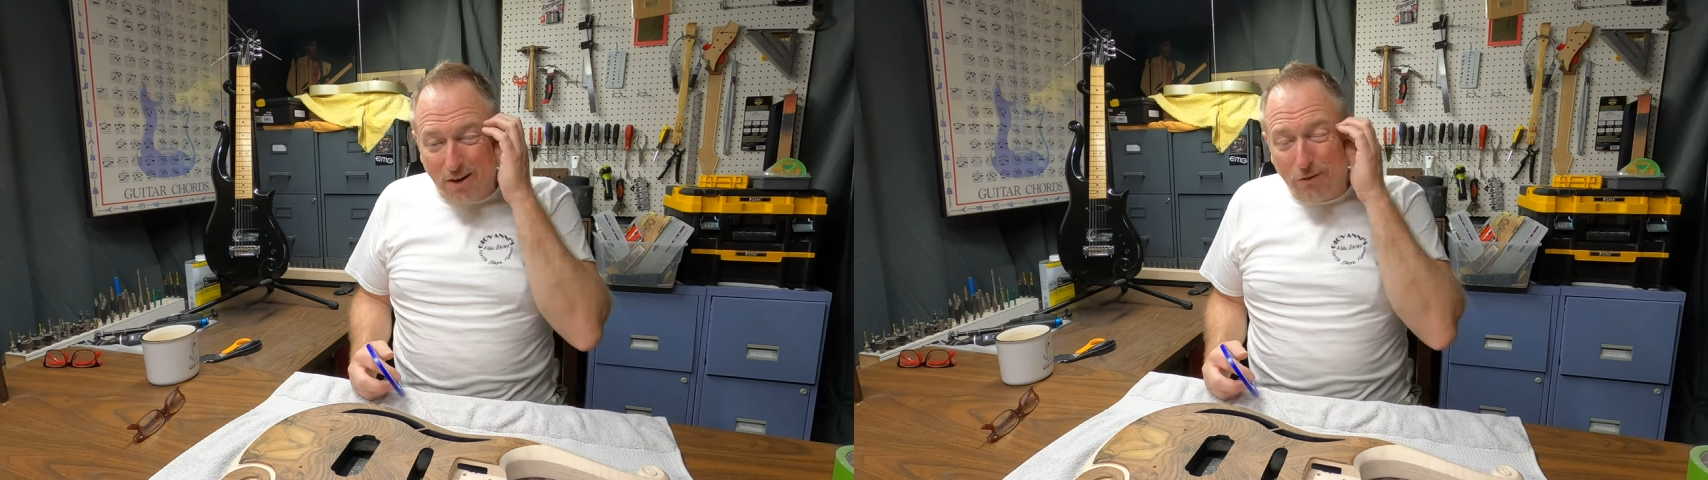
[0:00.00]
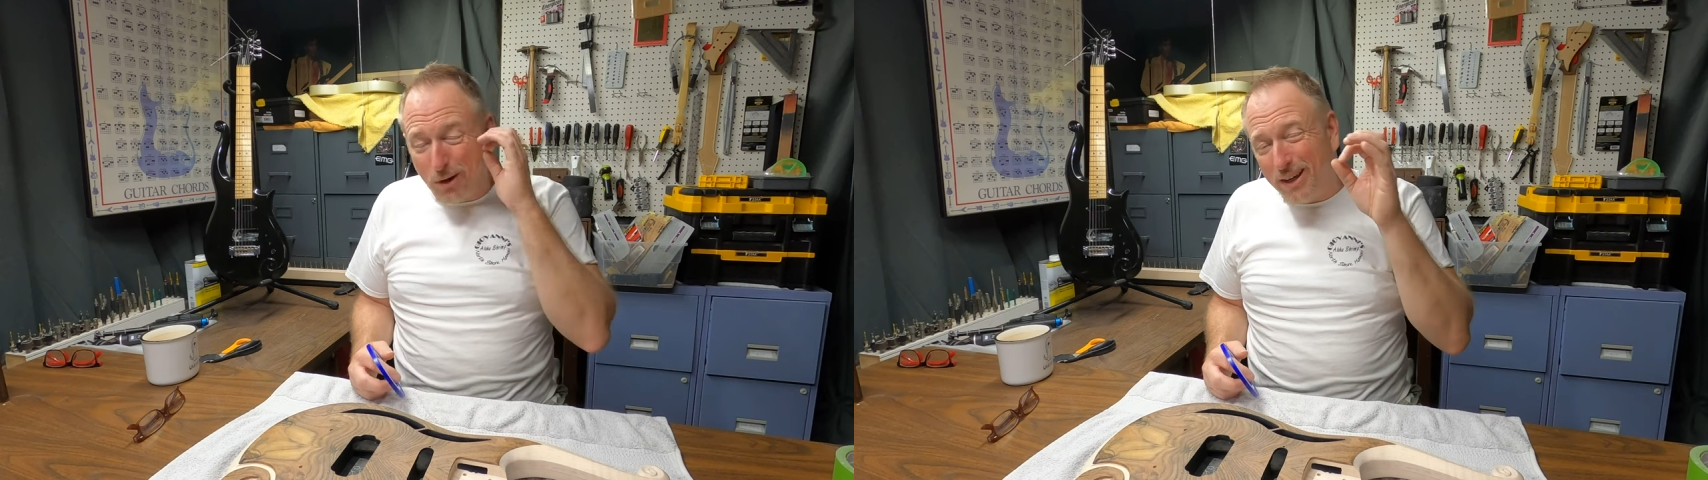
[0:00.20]

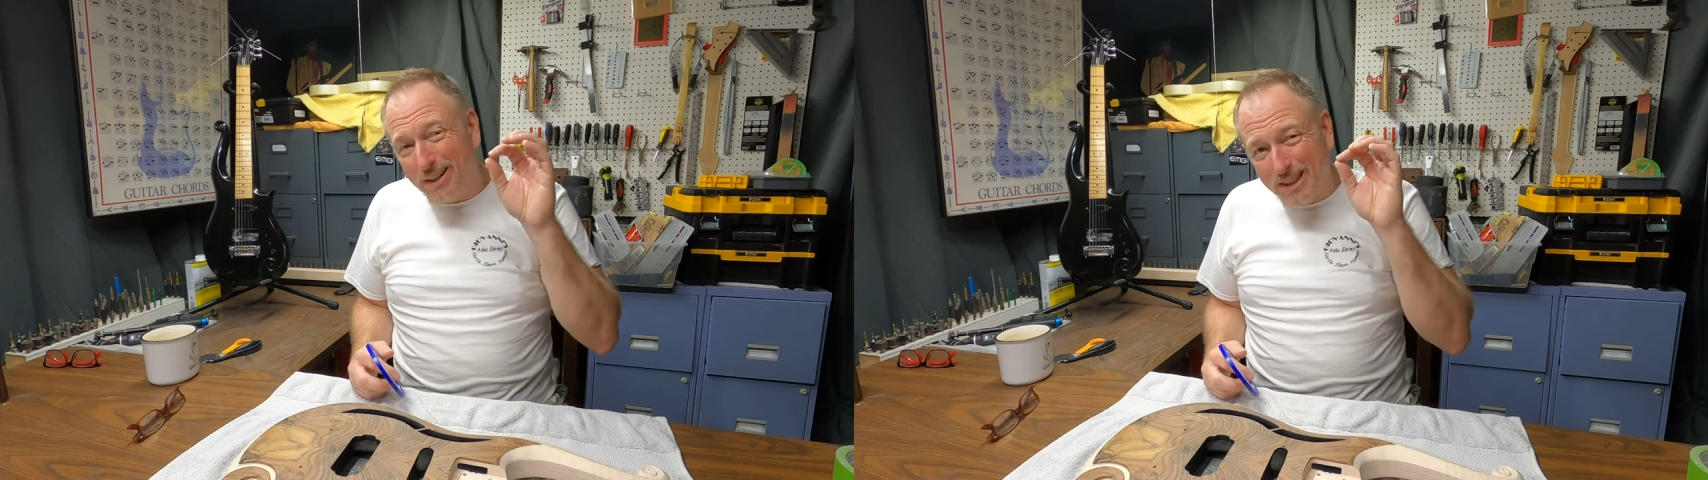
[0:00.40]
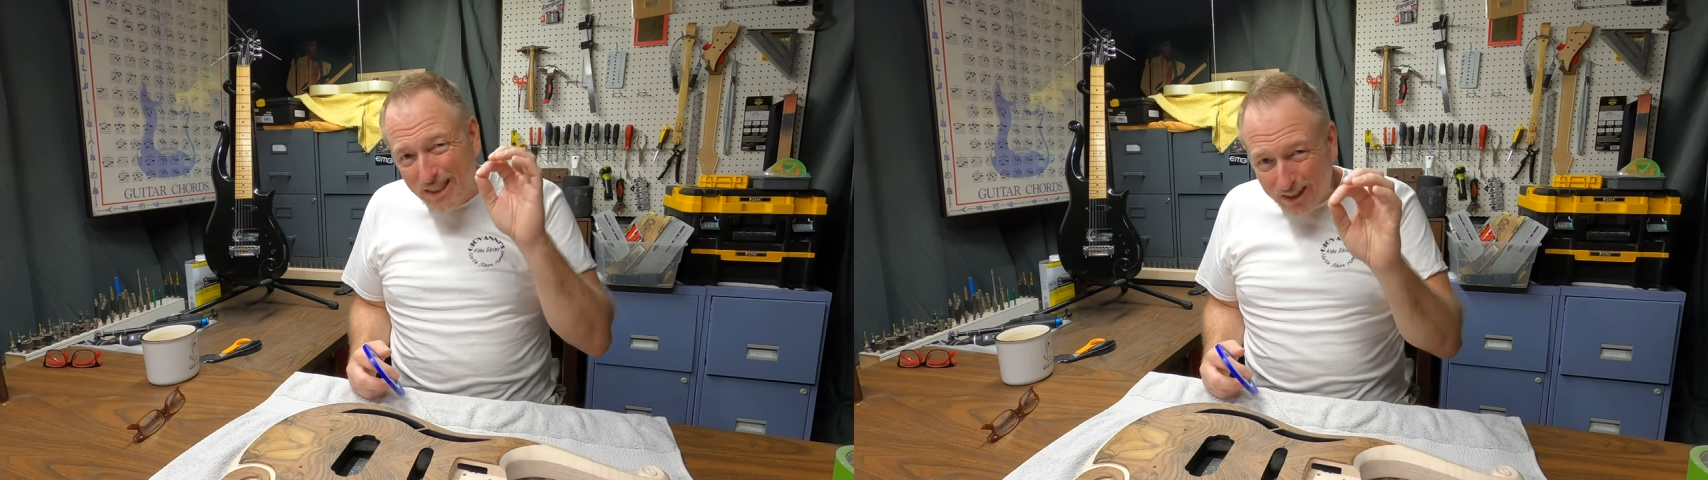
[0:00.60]
Now, if we get
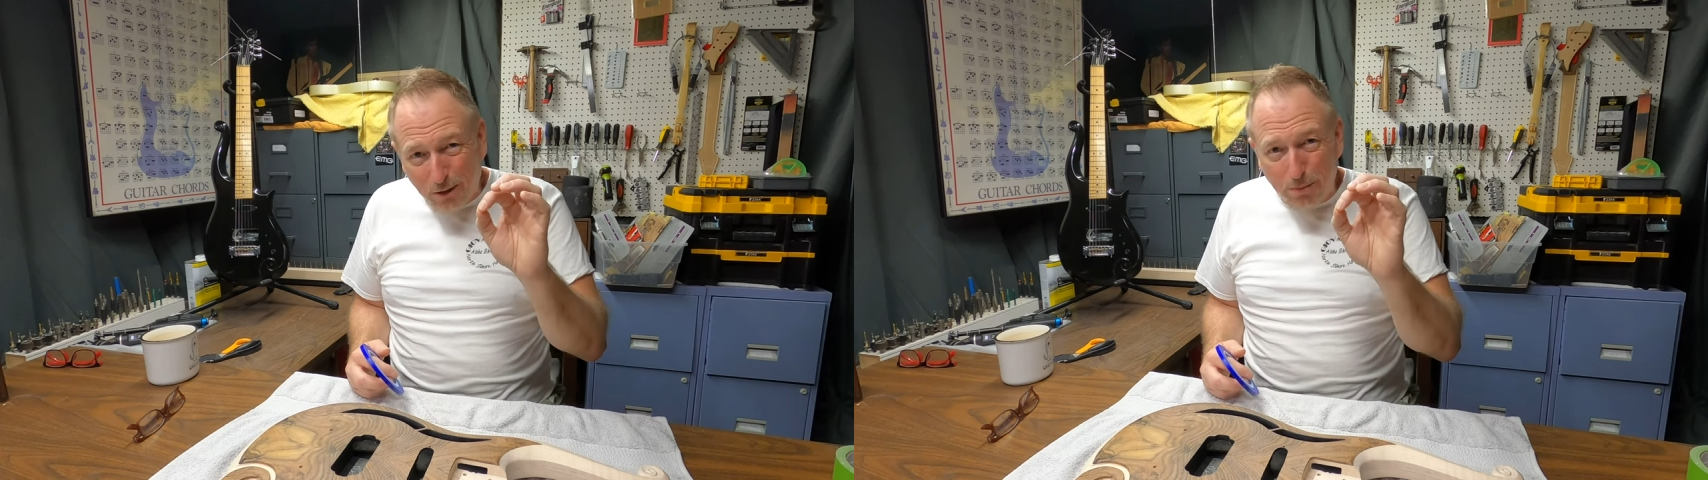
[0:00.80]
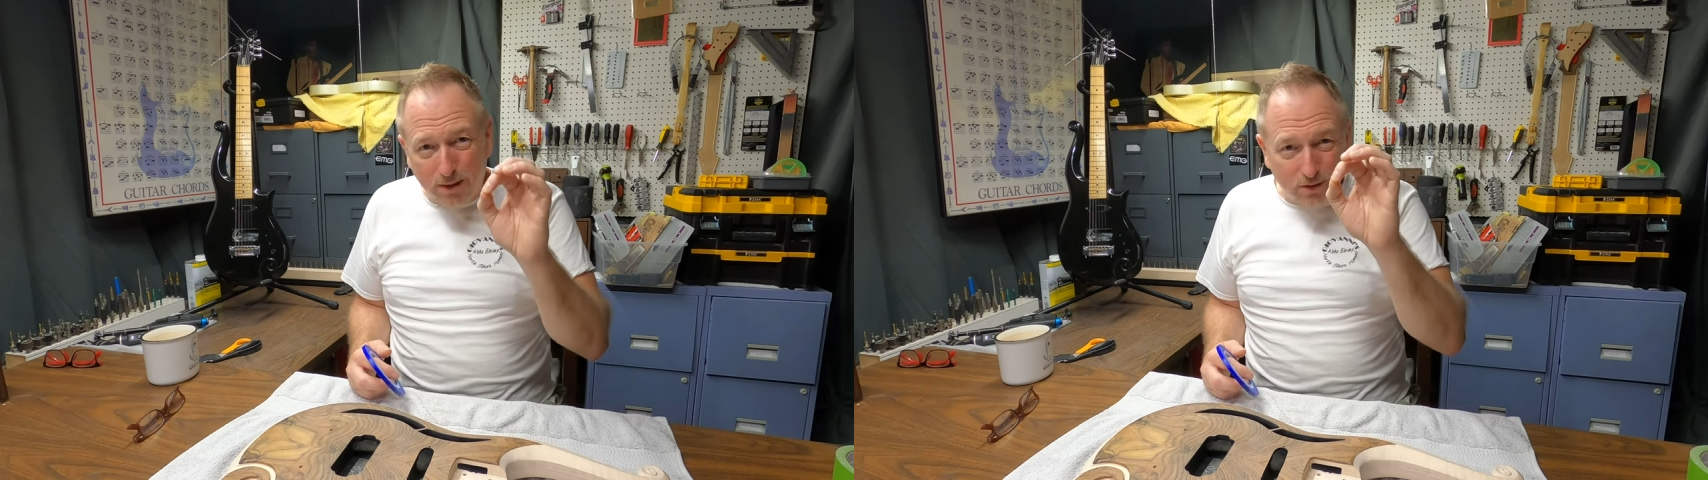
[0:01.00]
a
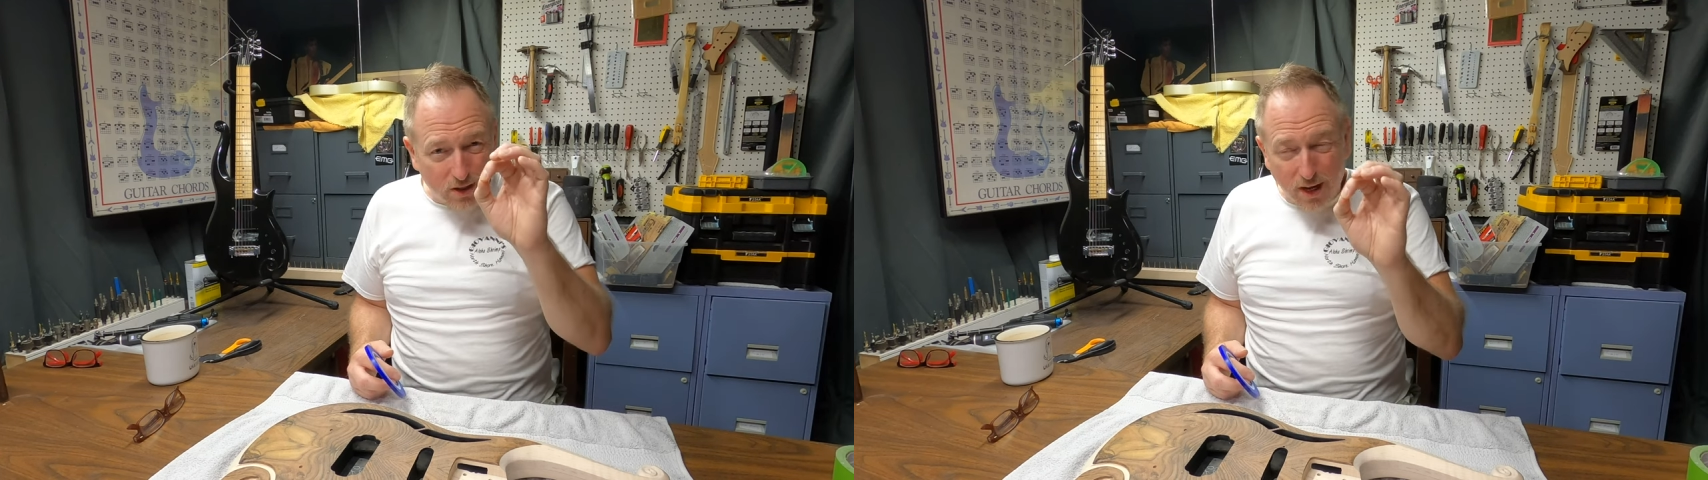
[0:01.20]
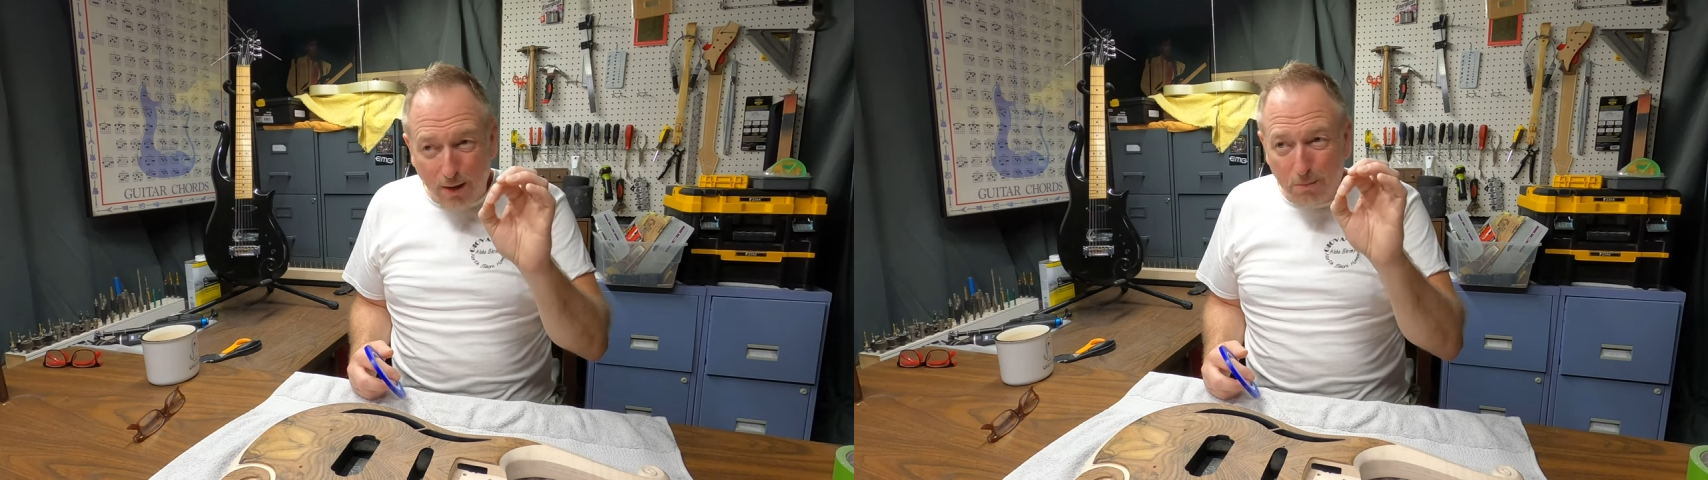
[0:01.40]
little bit of
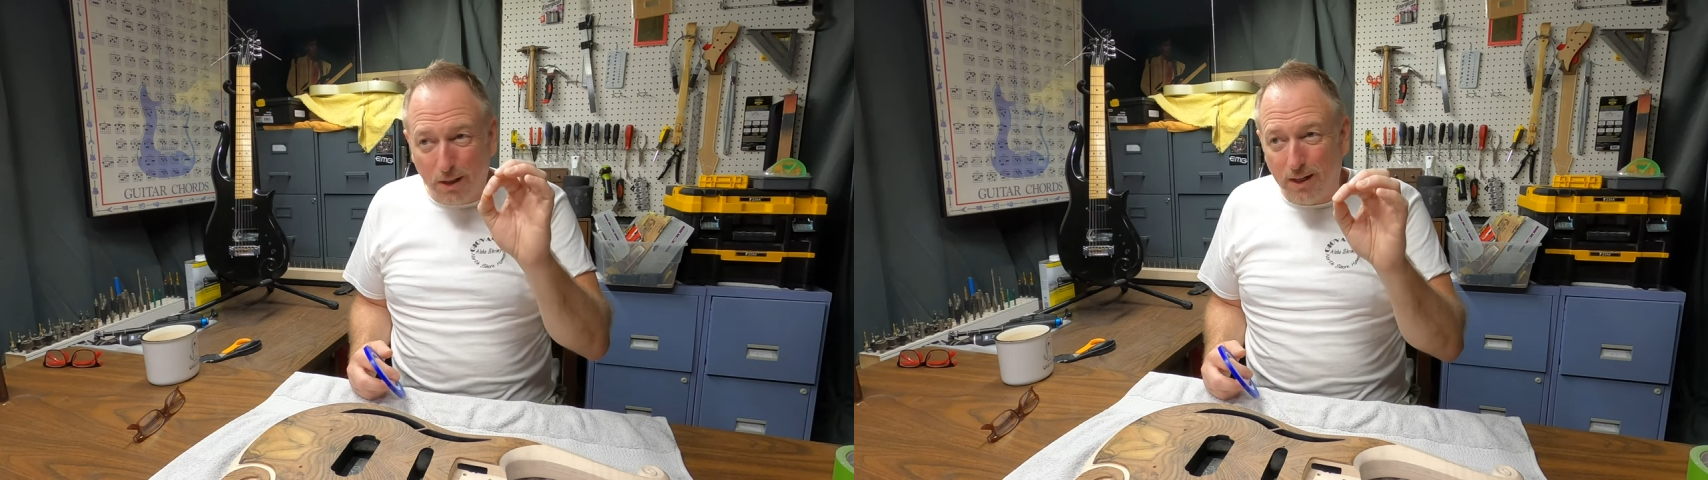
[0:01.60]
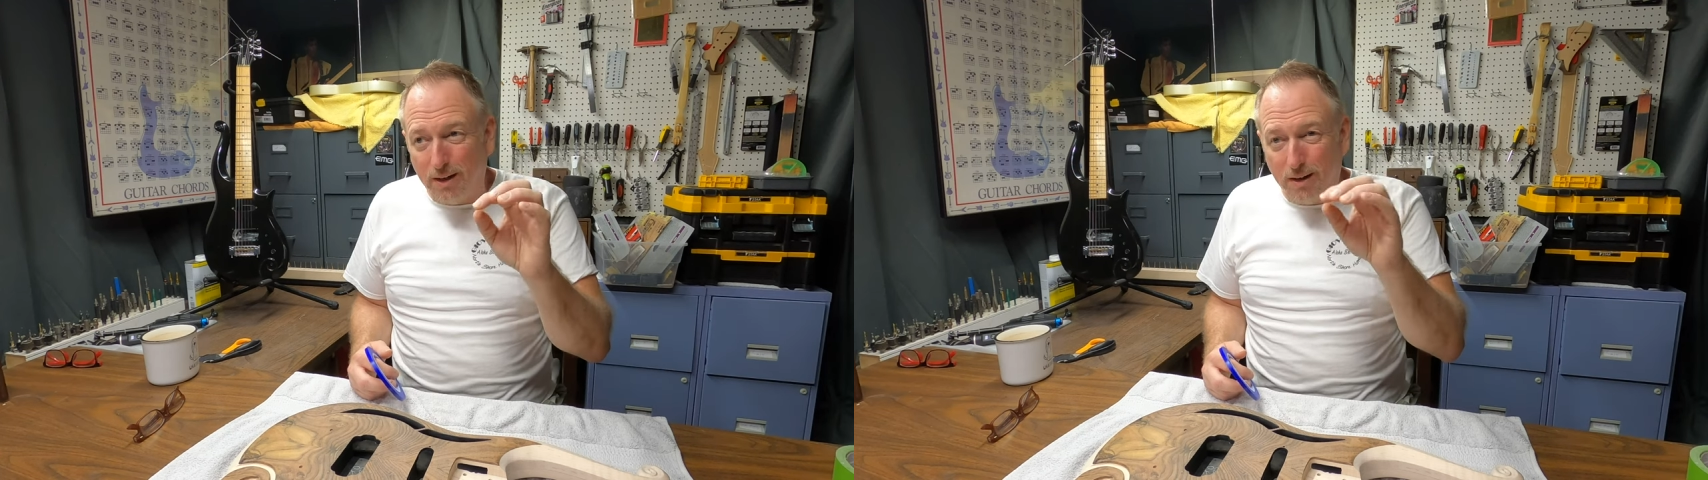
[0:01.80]
stain
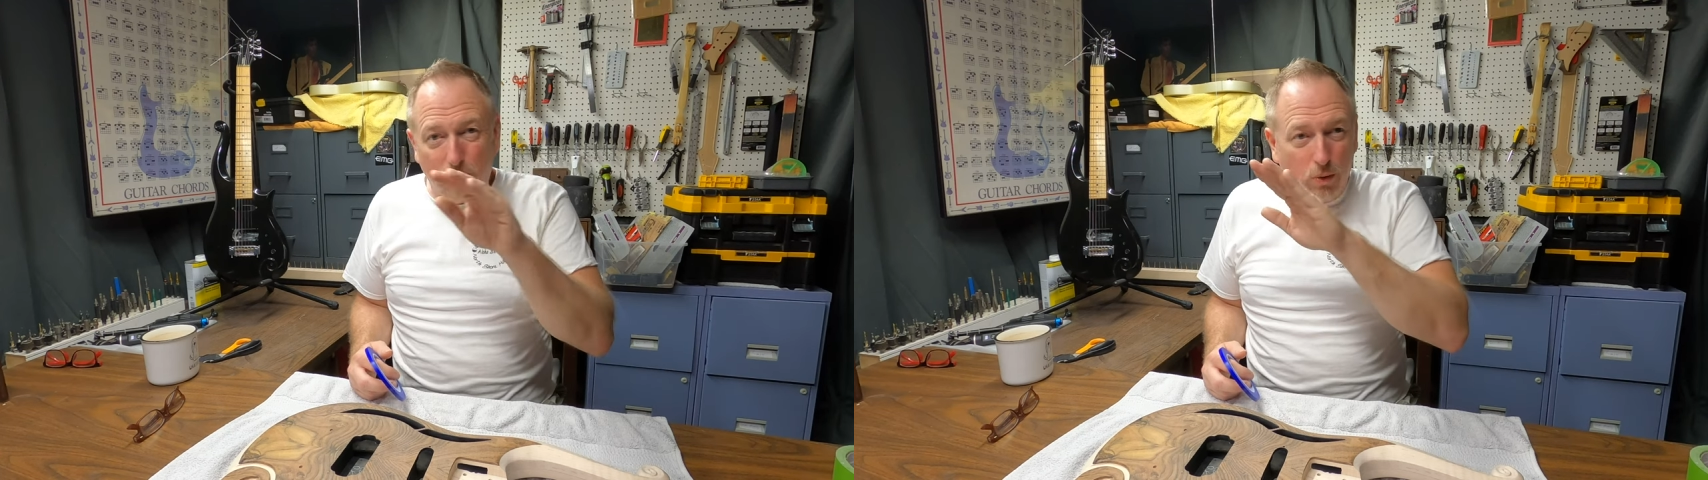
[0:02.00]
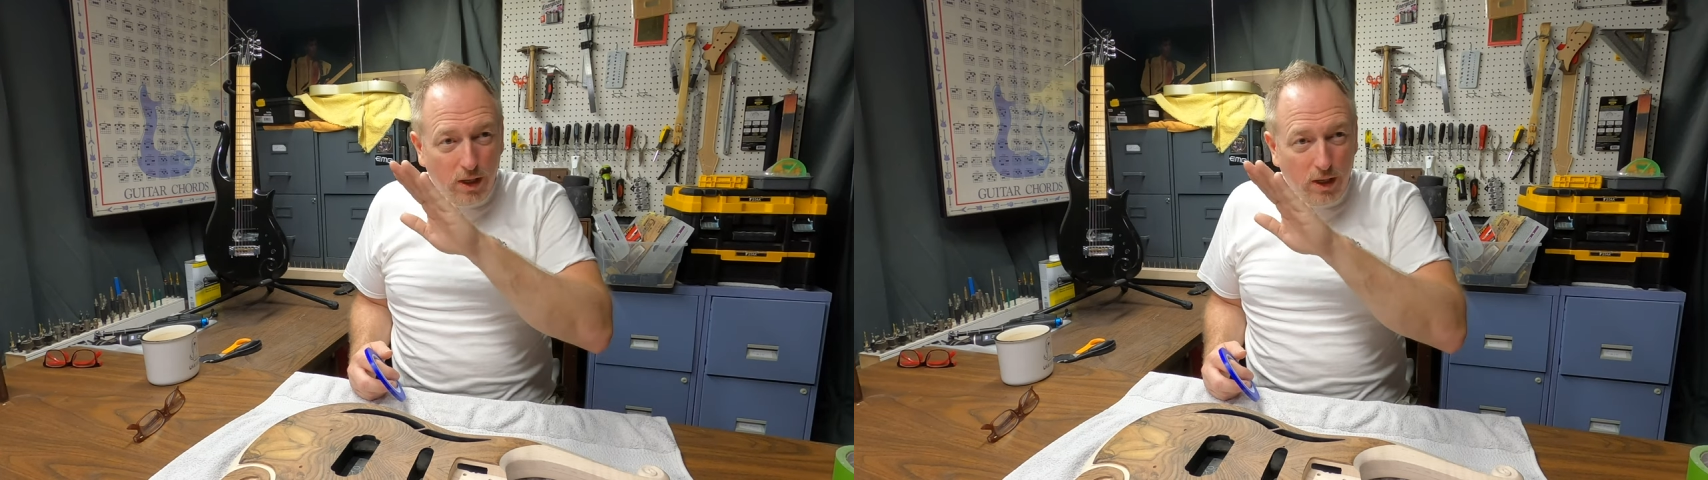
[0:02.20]
bleeding in,